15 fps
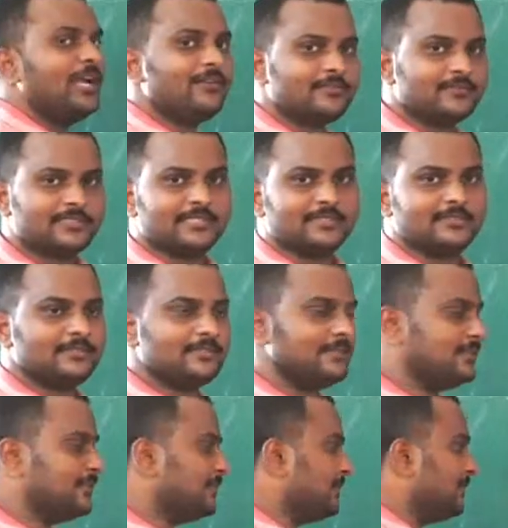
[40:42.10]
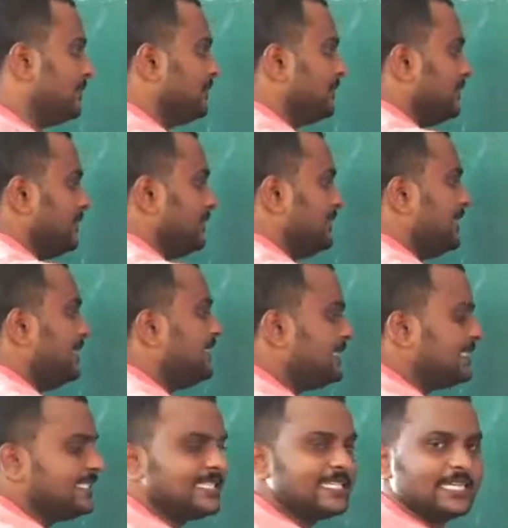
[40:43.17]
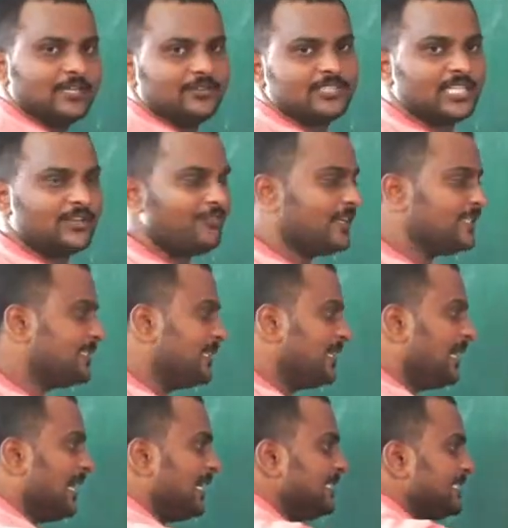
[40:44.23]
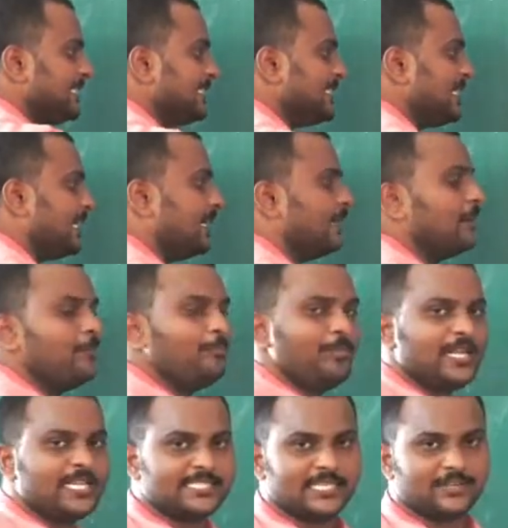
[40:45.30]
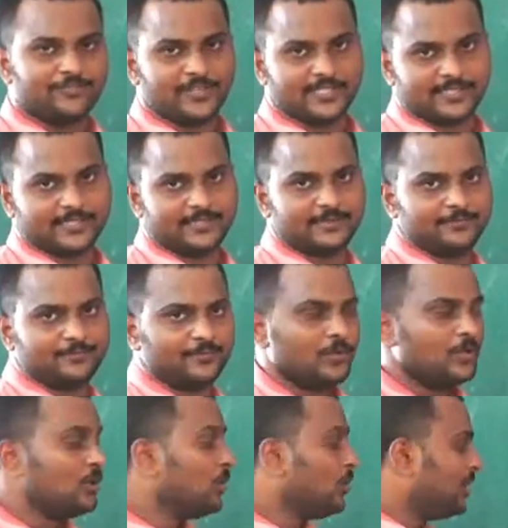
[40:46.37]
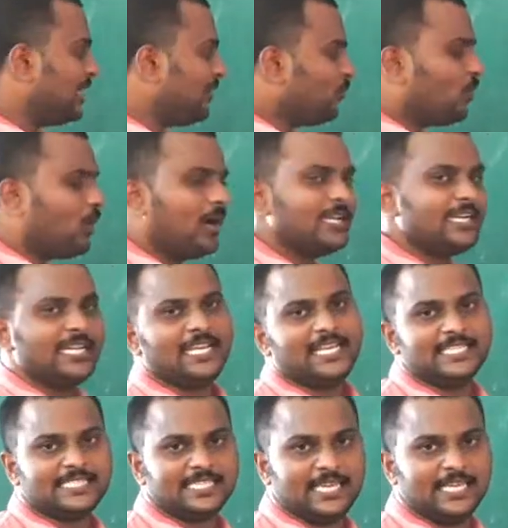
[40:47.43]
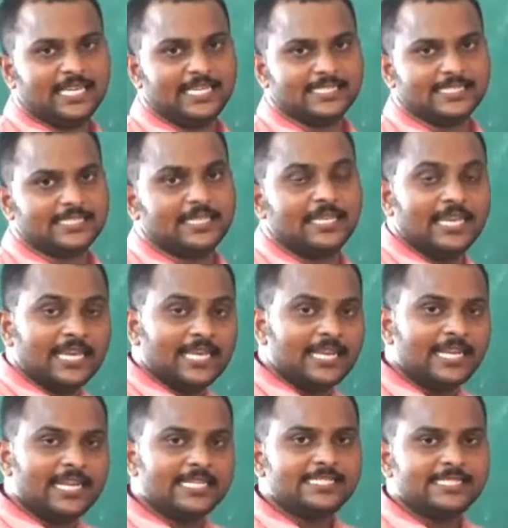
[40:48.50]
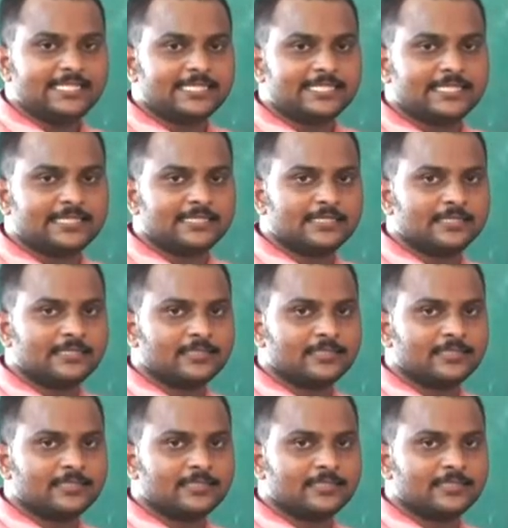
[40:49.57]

have seen this is a curved surface and this is a plane surface. Then what is a lens? A lens